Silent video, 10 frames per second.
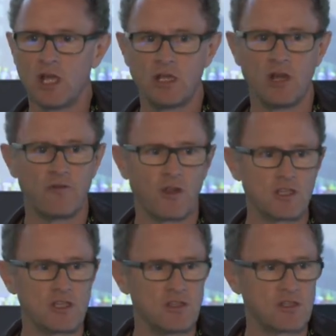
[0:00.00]
you know, for those
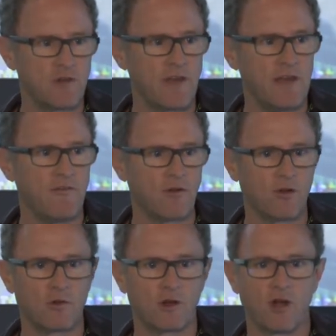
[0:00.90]
of you who sort of have
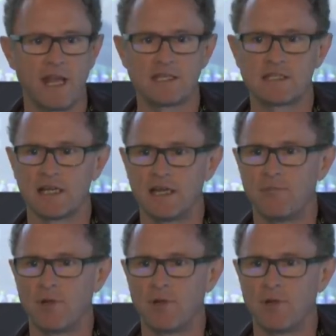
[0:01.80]
great uh,